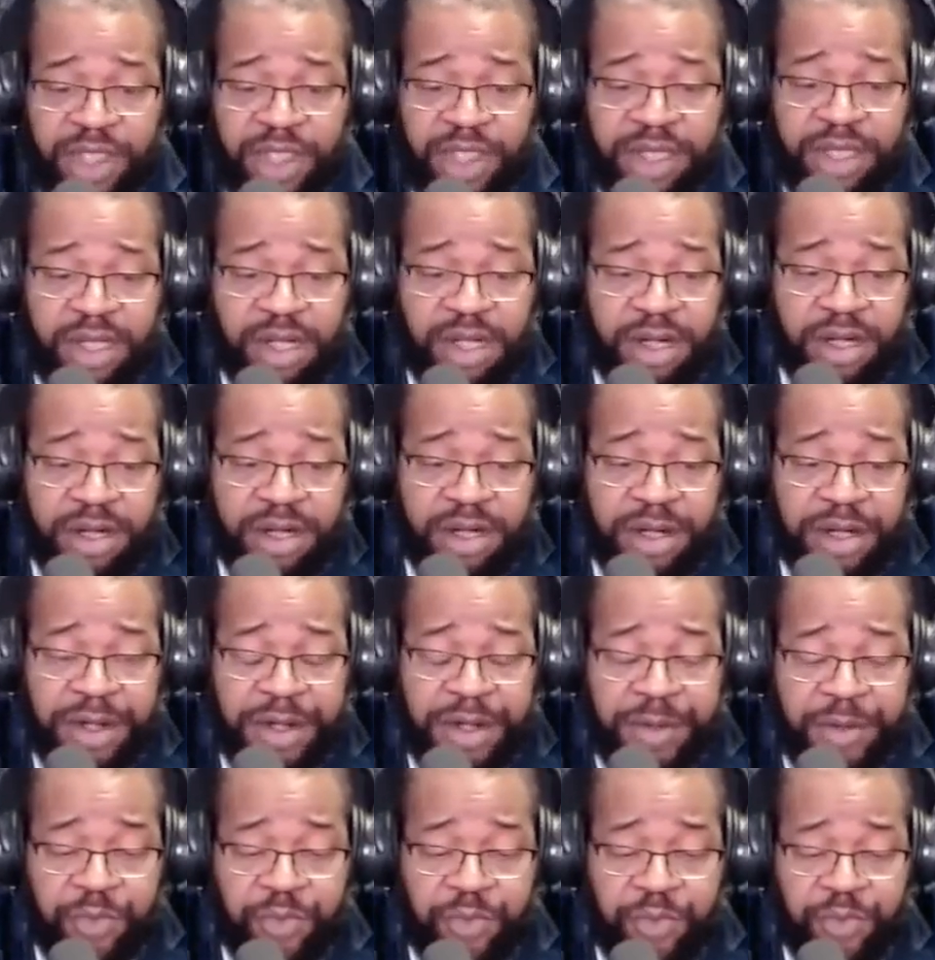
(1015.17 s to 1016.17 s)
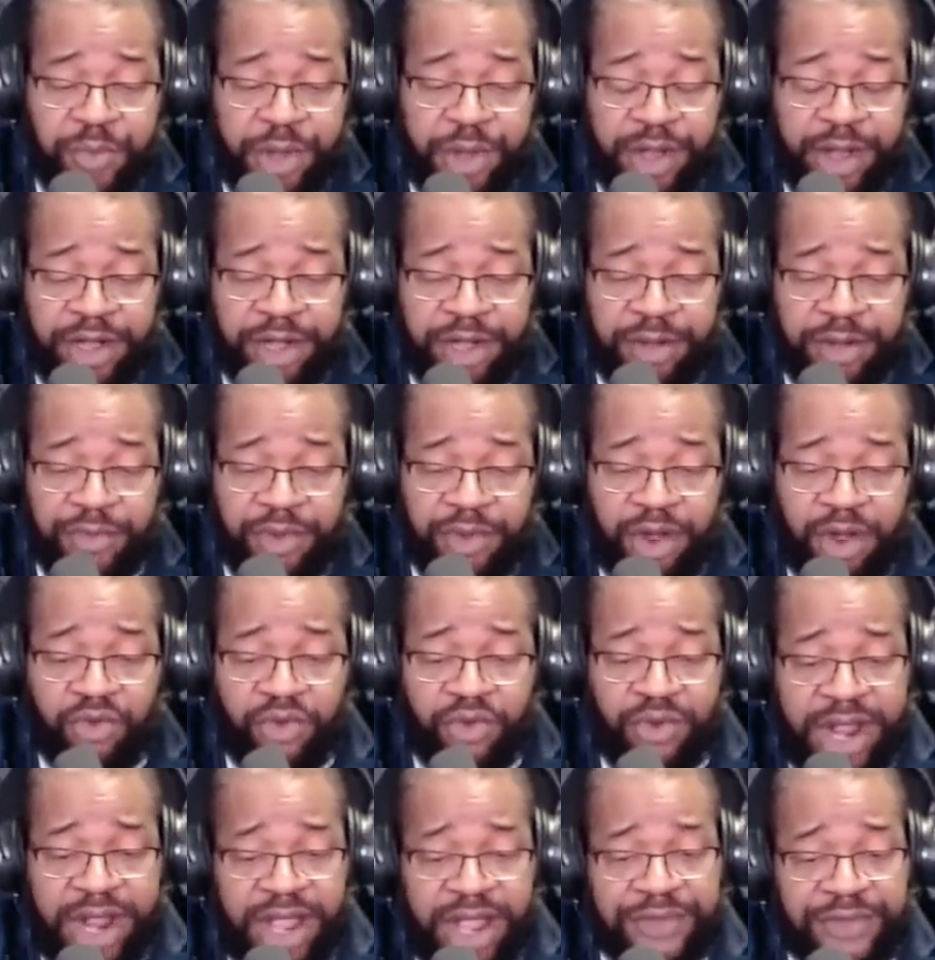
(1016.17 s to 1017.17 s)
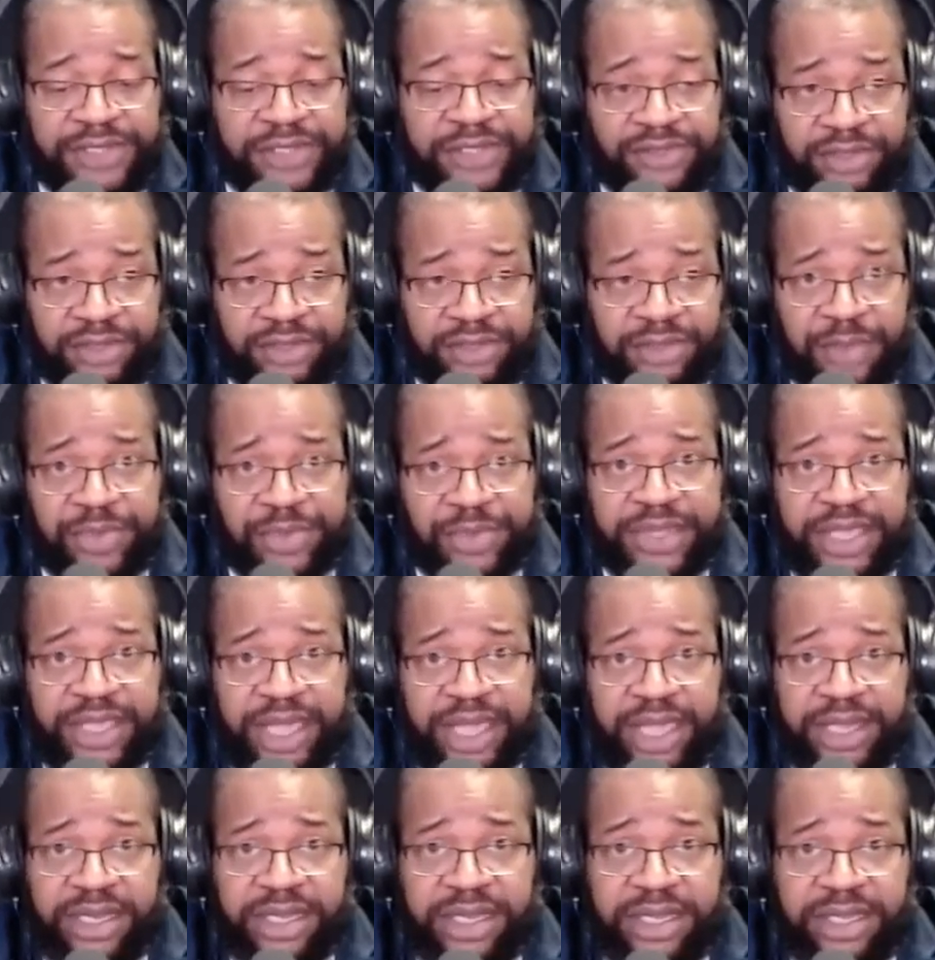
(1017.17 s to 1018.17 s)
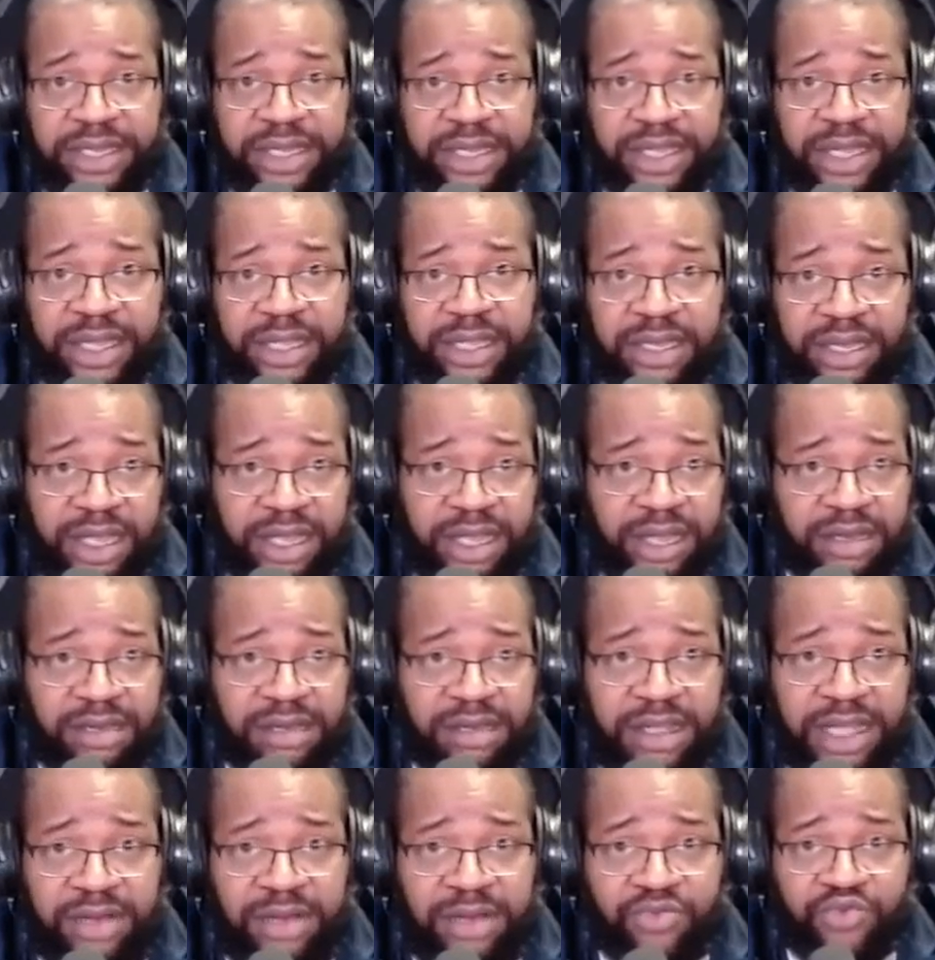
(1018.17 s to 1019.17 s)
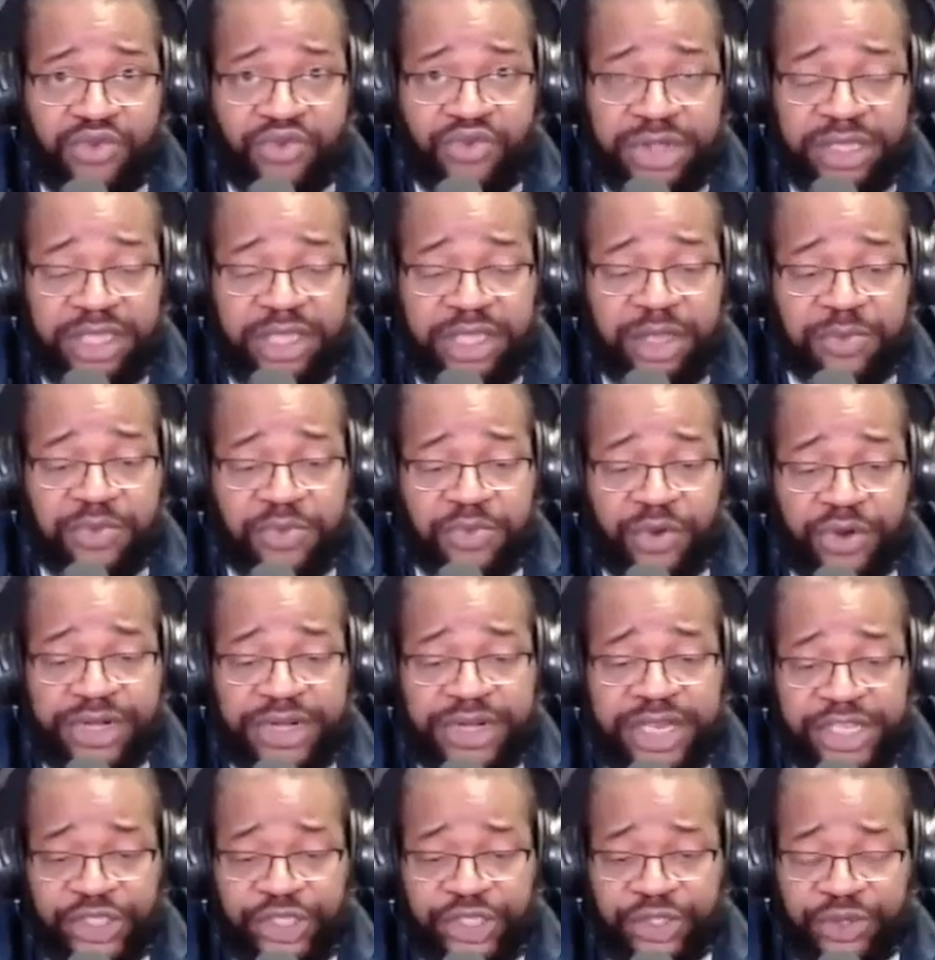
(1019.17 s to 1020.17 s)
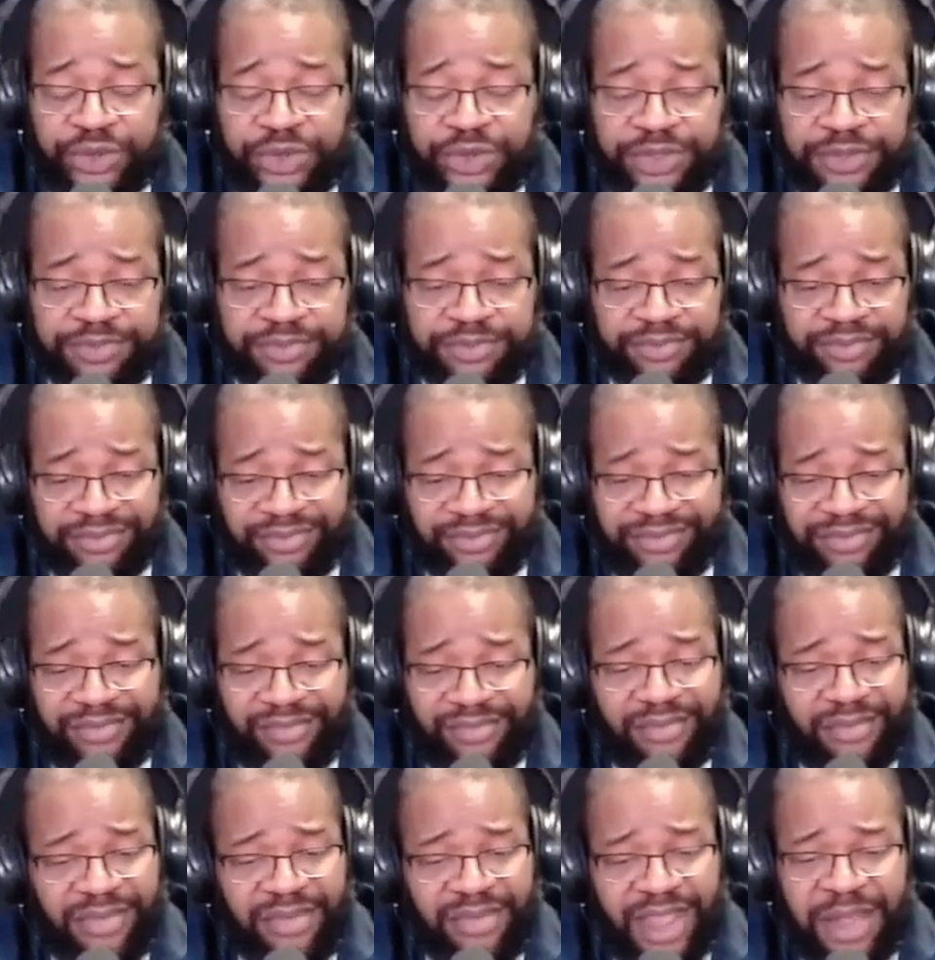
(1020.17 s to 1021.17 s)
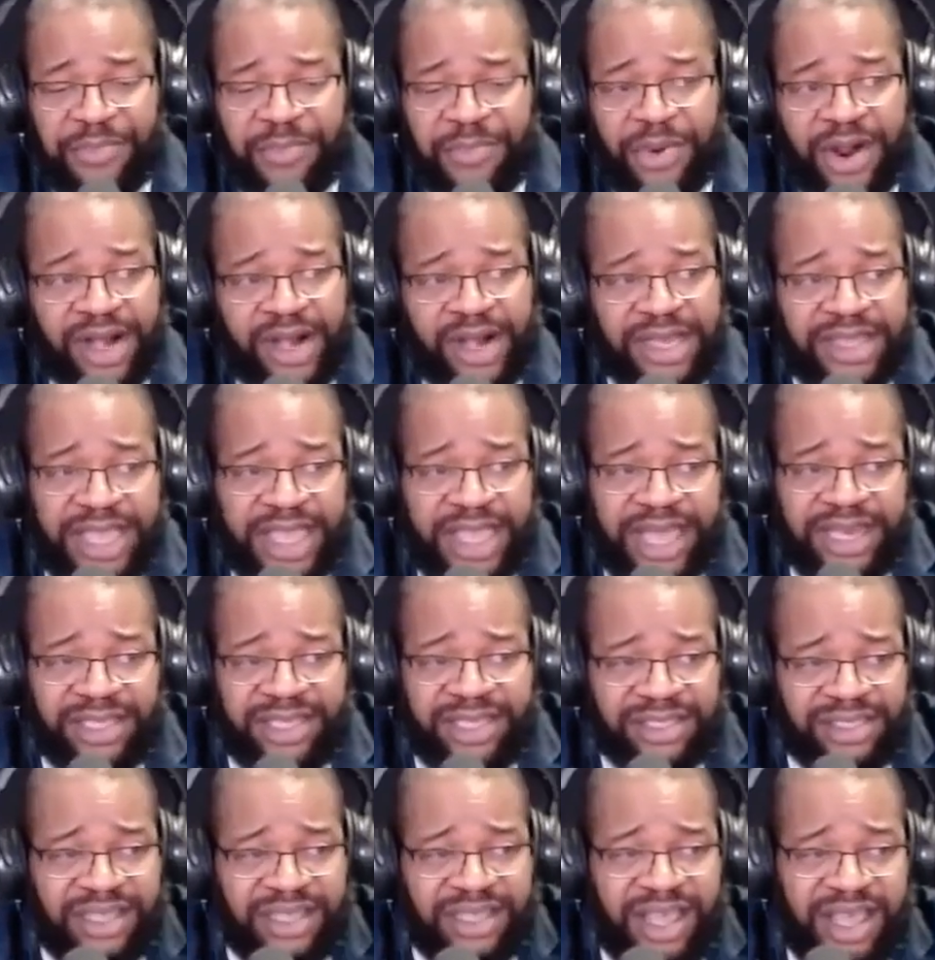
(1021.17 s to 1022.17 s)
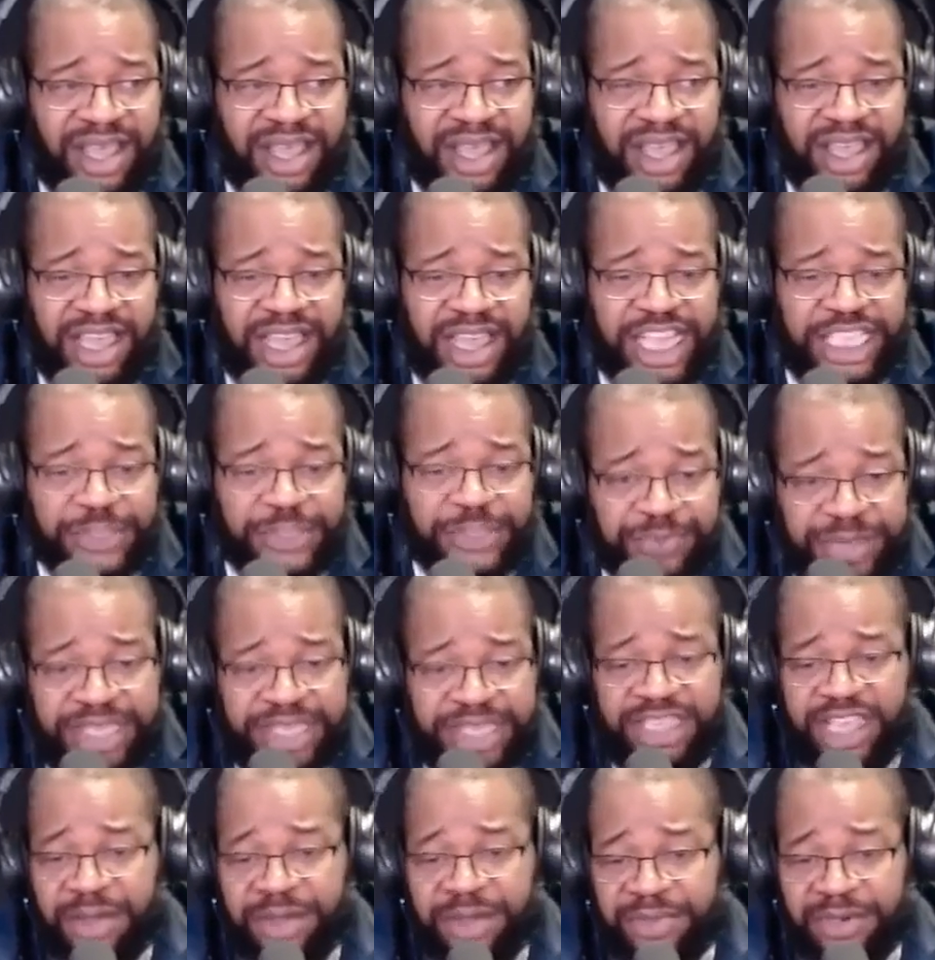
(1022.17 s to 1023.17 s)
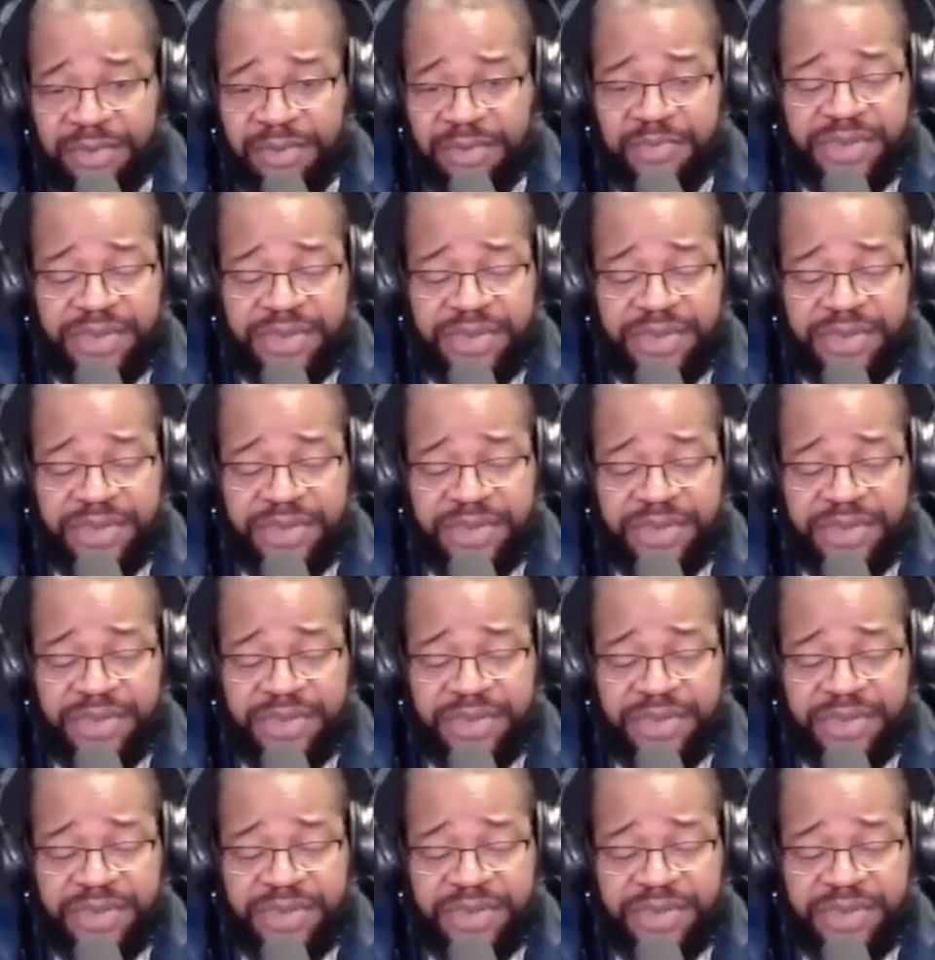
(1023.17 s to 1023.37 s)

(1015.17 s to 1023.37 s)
around these complicated and really important issues. Part of that is being able to be